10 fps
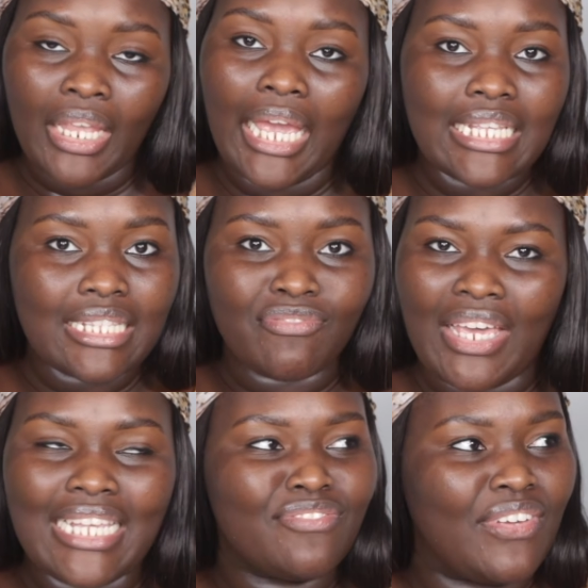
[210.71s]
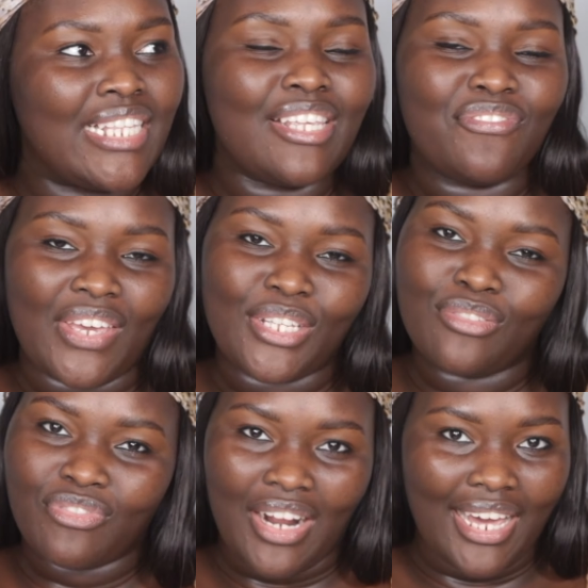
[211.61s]
It's Fenty Face
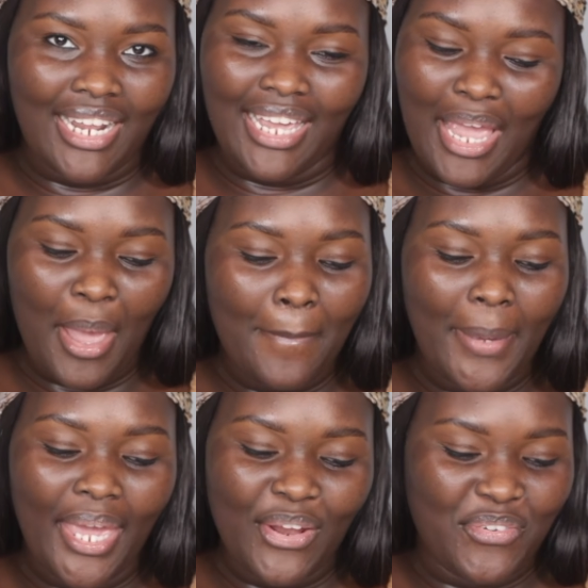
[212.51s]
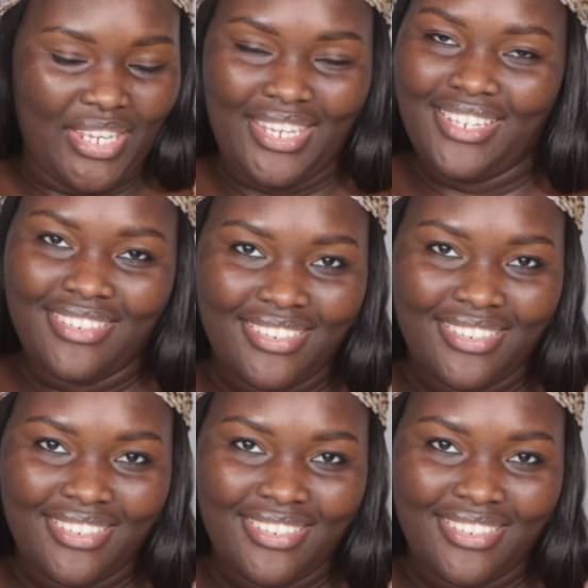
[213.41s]
Friday, period.